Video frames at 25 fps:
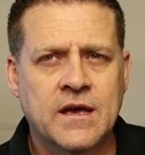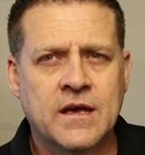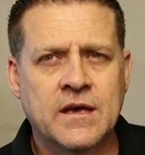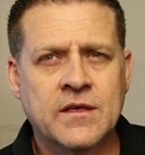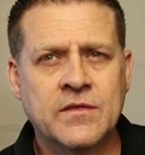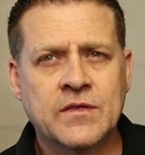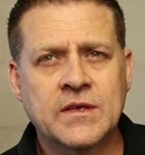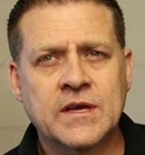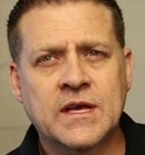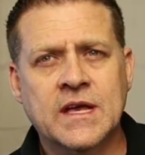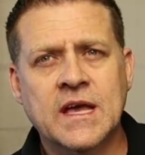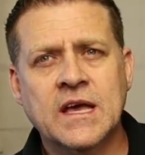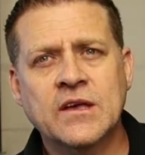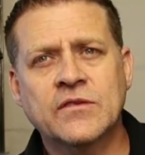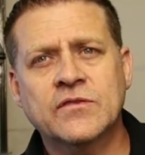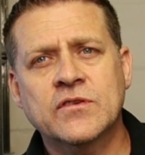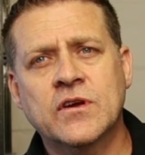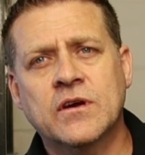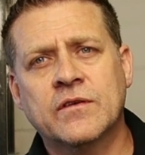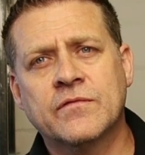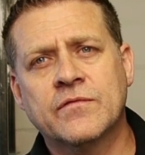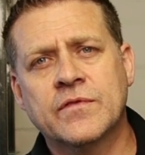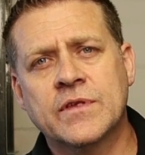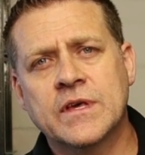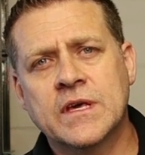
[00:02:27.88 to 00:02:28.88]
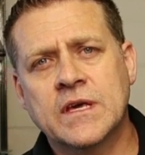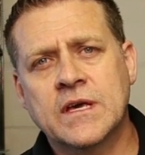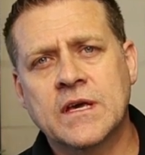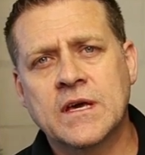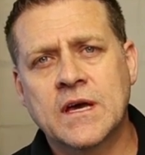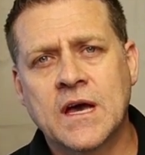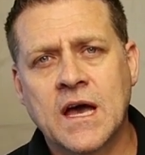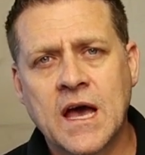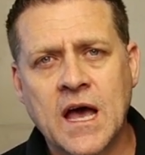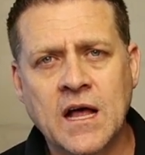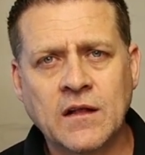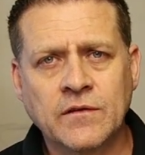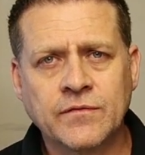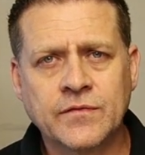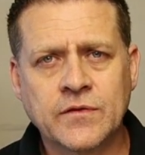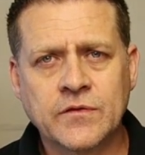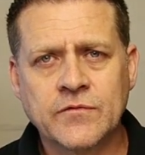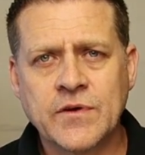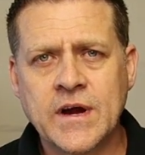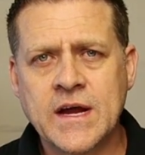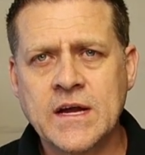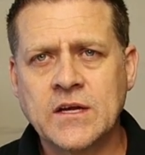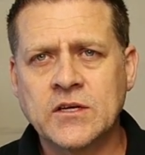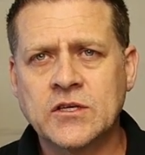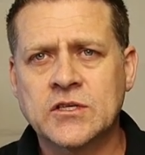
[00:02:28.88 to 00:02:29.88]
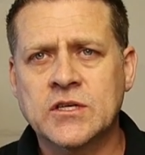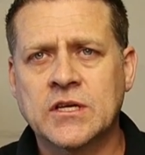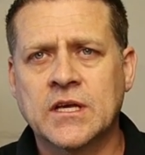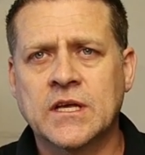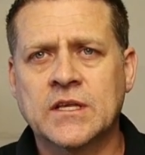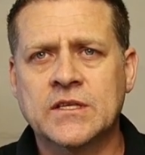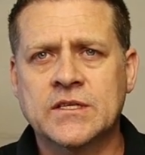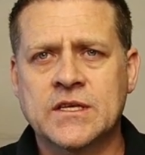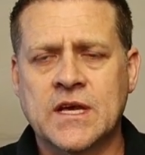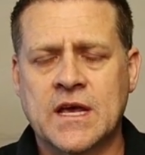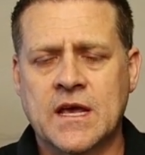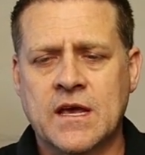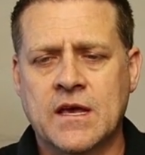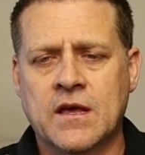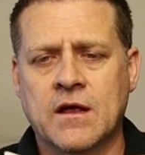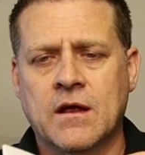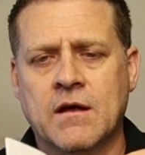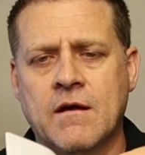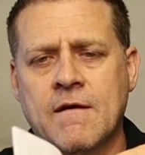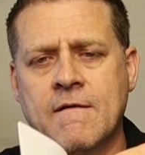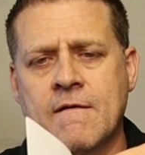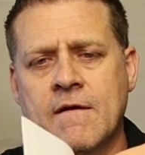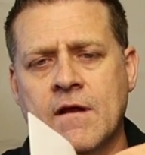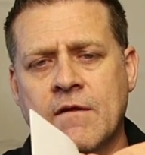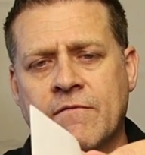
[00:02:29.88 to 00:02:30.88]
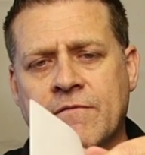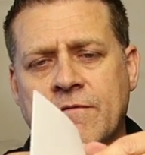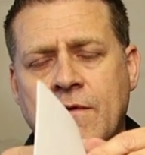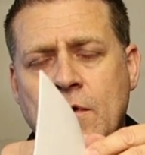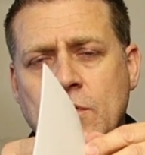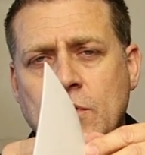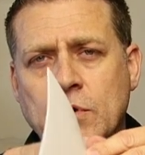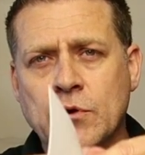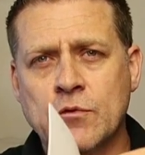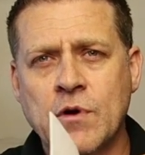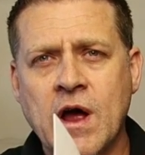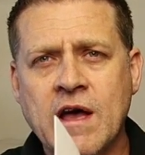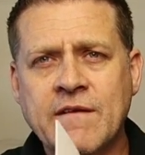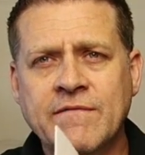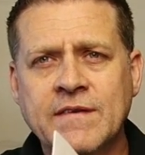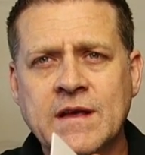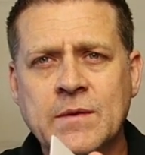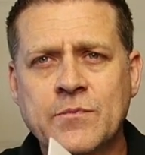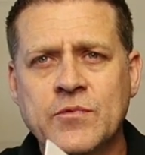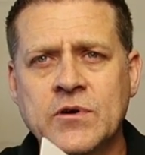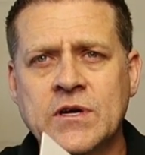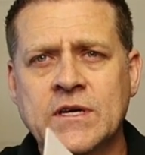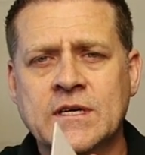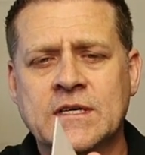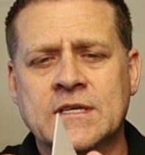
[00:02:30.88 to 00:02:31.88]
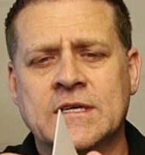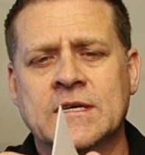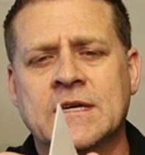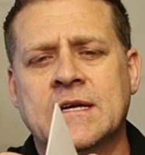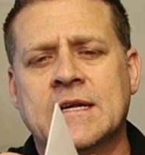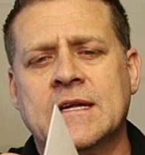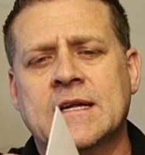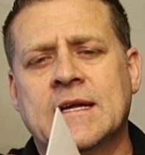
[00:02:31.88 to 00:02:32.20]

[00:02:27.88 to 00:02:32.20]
In the case of the alpha range, it's a photographic print.